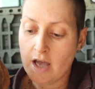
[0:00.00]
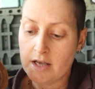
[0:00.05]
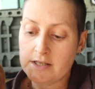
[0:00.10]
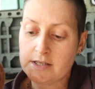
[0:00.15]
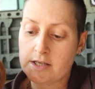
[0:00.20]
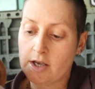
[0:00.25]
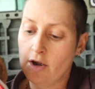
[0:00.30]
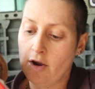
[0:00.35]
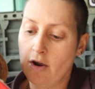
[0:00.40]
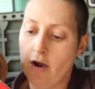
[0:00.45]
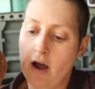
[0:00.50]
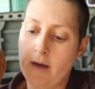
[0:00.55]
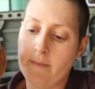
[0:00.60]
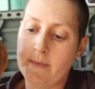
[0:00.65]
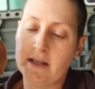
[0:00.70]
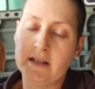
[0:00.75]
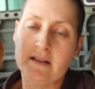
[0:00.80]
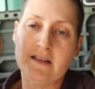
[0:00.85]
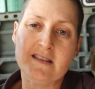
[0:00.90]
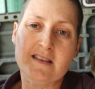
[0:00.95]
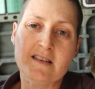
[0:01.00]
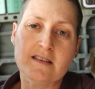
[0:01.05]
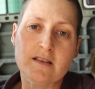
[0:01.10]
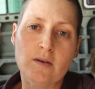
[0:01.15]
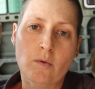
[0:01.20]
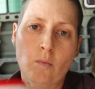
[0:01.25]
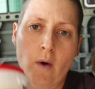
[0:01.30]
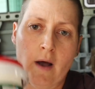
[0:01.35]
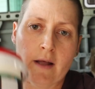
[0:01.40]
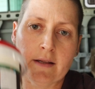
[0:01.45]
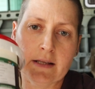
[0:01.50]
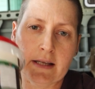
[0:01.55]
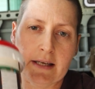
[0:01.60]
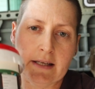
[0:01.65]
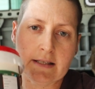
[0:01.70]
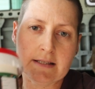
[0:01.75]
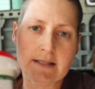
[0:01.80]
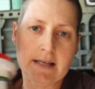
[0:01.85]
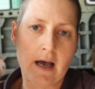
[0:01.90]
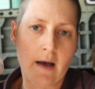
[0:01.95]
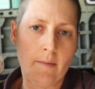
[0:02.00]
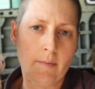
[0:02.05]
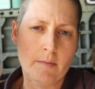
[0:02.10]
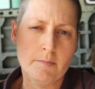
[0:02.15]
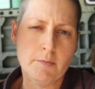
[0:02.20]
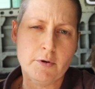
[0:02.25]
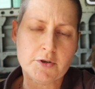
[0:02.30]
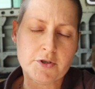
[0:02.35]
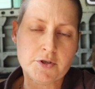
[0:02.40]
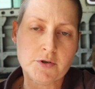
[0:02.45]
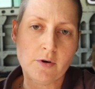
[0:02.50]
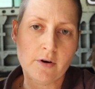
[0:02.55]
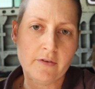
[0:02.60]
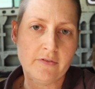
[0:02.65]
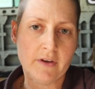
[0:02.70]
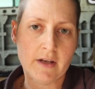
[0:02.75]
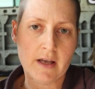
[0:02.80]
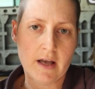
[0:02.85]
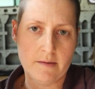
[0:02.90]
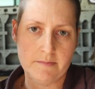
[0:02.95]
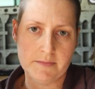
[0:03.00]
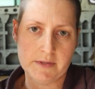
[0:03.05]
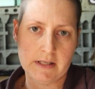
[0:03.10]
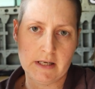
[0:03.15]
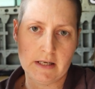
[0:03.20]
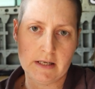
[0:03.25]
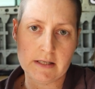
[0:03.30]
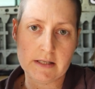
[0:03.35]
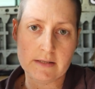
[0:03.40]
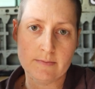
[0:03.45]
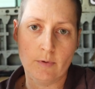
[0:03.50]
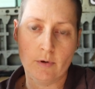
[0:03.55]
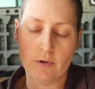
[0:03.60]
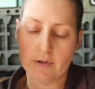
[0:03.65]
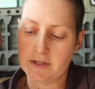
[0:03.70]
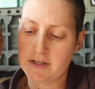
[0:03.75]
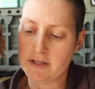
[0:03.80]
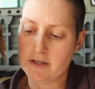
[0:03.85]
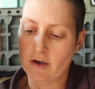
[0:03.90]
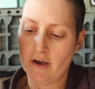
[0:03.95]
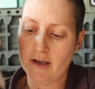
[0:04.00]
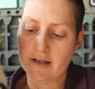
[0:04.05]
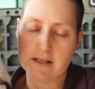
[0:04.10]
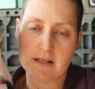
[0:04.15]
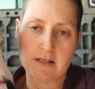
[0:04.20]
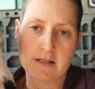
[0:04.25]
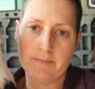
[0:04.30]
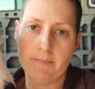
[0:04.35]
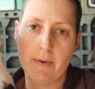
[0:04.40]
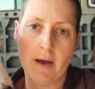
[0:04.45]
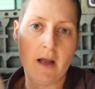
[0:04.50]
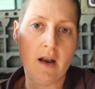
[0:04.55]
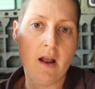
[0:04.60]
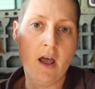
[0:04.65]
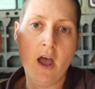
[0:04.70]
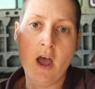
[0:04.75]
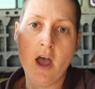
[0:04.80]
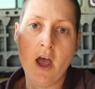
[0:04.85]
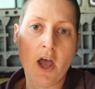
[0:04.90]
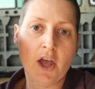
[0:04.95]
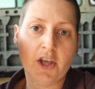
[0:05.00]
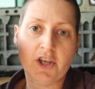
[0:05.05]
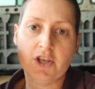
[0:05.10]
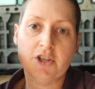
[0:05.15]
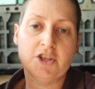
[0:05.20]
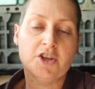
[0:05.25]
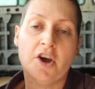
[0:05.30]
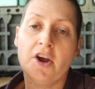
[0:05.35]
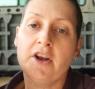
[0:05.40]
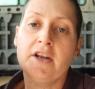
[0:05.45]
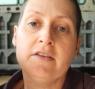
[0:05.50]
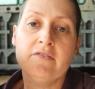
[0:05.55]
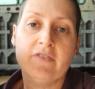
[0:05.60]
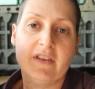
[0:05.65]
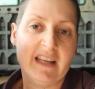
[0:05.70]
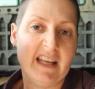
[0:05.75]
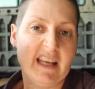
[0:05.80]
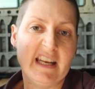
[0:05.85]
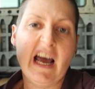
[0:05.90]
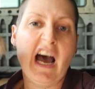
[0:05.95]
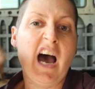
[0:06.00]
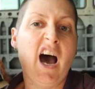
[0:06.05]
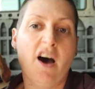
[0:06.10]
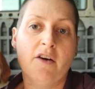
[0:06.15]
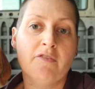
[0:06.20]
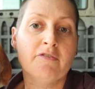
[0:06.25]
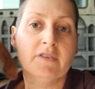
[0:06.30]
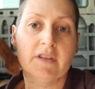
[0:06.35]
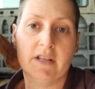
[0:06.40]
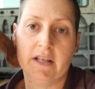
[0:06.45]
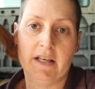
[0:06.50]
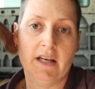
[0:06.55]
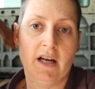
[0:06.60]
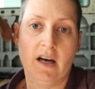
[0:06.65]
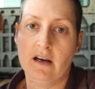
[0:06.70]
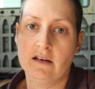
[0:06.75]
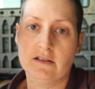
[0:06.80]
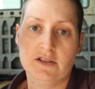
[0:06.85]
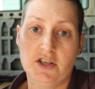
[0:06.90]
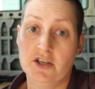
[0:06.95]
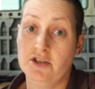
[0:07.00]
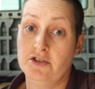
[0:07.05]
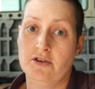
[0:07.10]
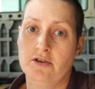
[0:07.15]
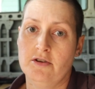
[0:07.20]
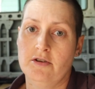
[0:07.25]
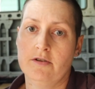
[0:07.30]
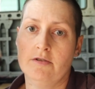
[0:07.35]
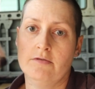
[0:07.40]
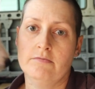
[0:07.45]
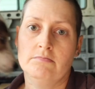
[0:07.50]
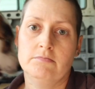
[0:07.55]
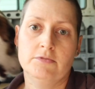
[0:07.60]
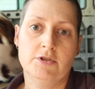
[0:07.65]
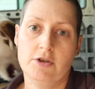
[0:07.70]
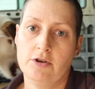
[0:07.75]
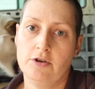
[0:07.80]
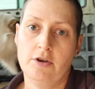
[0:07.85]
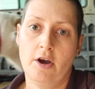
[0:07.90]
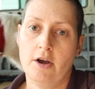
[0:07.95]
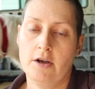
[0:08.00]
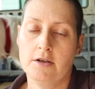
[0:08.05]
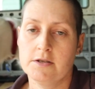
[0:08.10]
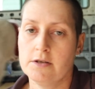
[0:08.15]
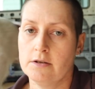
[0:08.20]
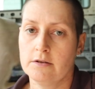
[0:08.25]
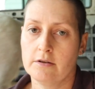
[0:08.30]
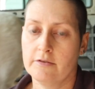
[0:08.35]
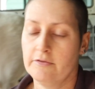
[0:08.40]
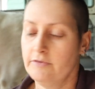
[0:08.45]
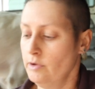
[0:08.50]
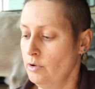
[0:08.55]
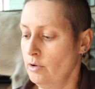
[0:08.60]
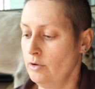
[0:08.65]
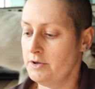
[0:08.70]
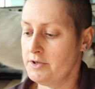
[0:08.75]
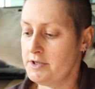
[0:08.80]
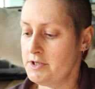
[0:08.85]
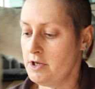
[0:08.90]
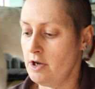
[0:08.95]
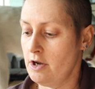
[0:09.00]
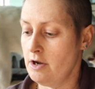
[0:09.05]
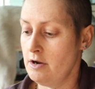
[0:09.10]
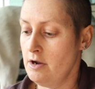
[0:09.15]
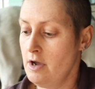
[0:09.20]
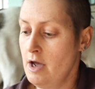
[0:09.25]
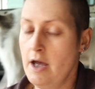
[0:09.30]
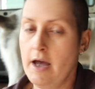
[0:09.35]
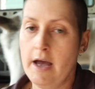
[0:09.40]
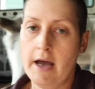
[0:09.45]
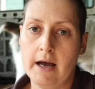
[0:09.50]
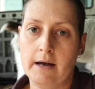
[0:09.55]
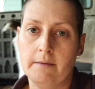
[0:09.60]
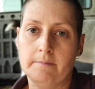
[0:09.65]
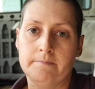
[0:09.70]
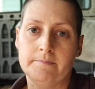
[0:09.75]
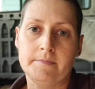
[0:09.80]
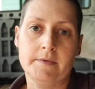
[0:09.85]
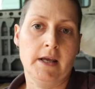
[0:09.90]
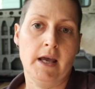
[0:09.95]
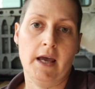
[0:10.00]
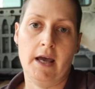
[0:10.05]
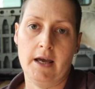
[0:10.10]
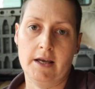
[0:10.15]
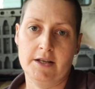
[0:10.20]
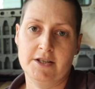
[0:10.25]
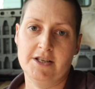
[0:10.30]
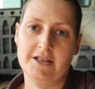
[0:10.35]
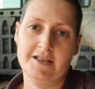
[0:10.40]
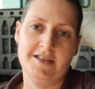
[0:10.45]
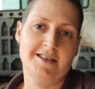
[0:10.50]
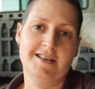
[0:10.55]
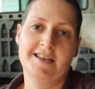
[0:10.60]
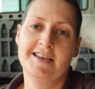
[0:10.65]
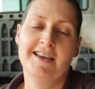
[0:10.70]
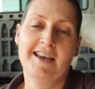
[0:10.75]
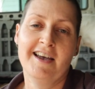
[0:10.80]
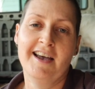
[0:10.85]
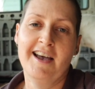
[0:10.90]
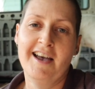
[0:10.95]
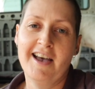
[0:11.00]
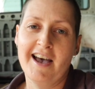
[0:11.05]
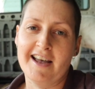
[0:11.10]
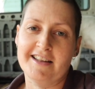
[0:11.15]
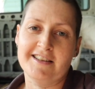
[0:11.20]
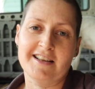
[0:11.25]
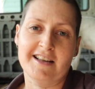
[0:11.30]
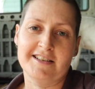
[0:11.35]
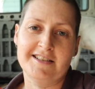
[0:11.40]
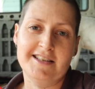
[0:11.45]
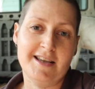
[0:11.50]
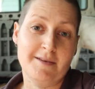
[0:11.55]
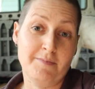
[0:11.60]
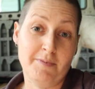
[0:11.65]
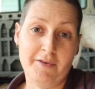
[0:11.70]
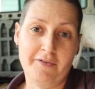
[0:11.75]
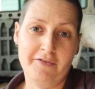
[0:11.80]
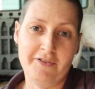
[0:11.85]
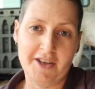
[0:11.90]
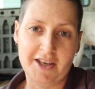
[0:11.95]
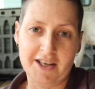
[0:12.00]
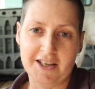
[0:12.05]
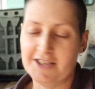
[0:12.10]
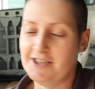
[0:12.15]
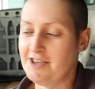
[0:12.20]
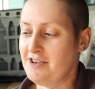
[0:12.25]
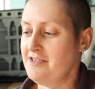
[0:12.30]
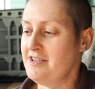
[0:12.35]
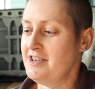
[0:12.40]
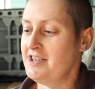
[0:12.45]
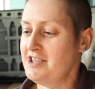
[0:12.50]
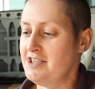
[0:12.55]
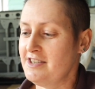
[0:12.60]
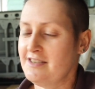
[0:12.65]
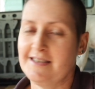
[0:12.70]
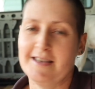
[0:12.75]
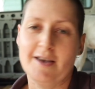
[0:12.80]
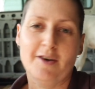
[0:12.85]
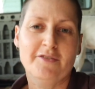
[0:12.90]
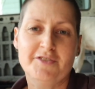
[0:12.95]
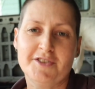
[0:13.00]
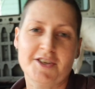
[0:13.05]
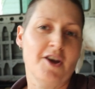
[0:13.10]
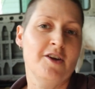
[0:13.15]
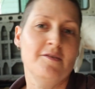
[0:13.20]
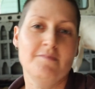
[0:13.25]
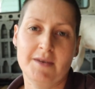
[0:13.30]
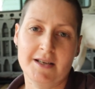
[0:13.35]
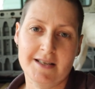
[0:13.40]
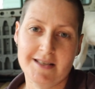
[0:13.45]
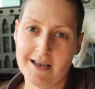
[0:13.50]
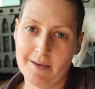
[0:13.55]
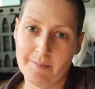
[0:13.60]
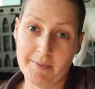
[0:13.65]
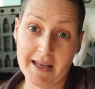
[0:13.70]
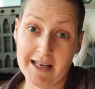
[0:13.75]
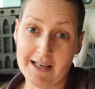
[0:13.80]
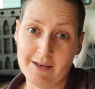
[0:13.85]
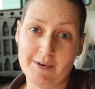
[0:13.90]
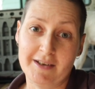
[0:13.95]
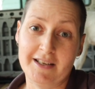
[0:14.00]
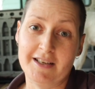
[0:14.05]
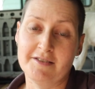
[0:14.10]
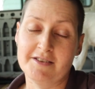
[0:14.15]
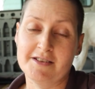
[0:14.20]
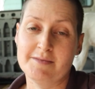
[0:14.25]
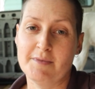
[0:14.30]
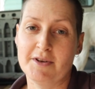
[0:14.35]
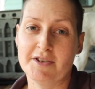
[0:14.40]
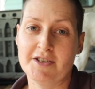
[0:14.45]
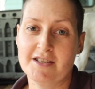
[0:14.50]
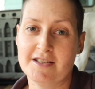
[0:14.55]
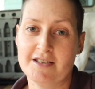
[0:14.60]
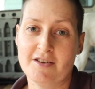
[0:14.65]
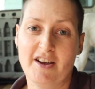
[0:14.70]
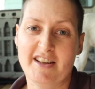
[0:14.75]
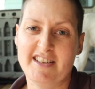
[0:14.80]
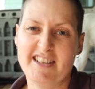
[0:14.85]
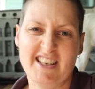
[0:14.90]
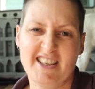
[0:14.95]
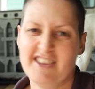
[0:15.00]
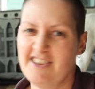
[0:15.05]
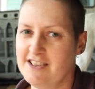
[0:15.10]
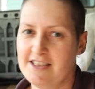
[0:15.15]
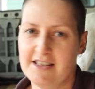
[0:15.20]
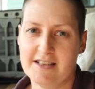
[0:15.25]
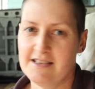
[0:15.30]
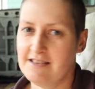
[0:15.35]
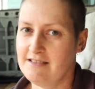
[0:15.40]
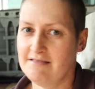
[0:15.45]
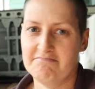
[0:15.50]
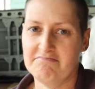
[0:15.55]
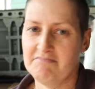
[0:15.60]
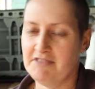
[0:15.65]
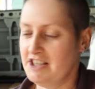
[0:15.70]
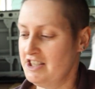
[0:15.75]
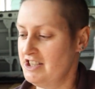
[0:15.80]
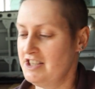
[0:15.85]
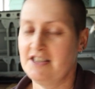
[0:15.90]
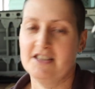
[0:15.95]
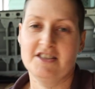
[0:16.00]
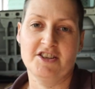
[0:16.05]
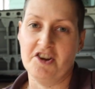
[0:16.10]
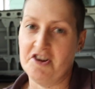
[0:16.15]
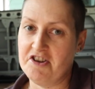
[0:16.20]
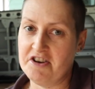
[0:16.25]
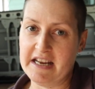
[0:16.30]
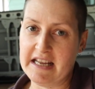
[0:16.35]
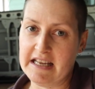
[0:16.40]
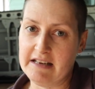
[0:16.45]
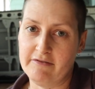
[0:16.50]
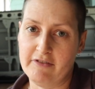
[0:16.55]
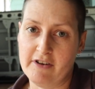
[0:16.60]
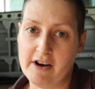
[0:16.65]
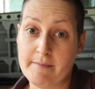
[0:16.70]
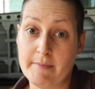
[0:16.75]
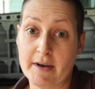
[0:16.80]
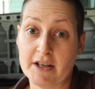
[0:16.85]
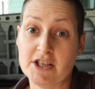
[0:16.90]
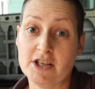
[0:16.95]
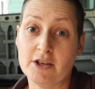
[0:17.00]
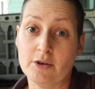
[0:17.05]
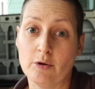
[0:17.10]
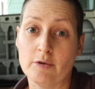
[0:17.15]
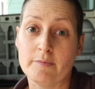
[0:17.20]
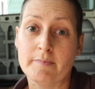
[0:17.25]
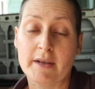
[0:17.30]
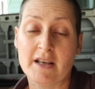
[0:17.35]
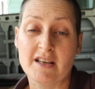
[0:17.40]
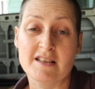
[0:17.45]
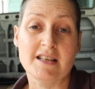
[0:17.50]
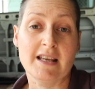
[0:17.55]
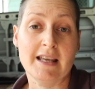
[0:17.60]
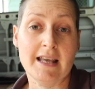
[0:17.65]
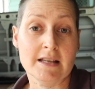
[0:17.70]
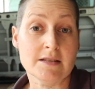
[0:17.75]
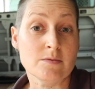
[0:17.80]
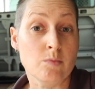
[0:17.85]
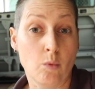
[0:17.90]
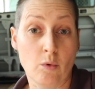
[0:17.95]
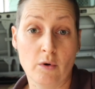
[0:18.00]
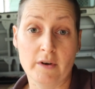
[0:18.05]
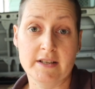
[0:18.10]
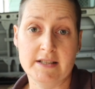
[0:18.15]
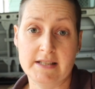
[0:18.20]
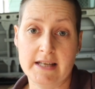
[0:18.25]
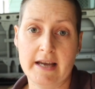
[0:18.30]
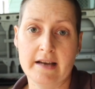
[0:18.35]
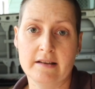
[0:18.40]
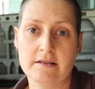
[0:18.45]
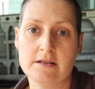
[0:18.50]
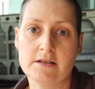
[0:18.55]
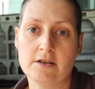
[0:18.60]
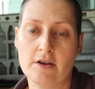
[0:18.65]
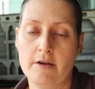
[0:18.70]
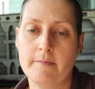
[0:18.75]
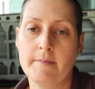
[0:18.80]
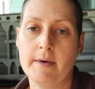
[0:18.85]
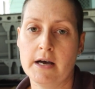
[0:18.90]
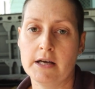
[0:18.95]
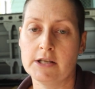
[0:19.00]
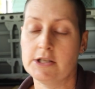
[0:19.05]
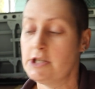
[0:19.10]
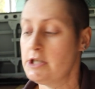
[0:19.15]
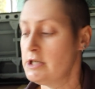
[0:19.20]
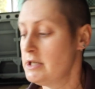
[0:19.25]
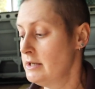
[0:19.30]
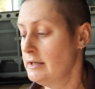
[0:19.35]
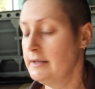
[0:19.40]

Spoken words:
So, I mean, this is a 1 litre tub. I'm not sure if it comes in any smaller sizes, but you don't even need half a litre to do two coats on the floor. So, yeah, just a tip if you're going to do this yourself, don't mix up anywhere near as much as I did, because you just don't need very much at all because it gets watered down so much.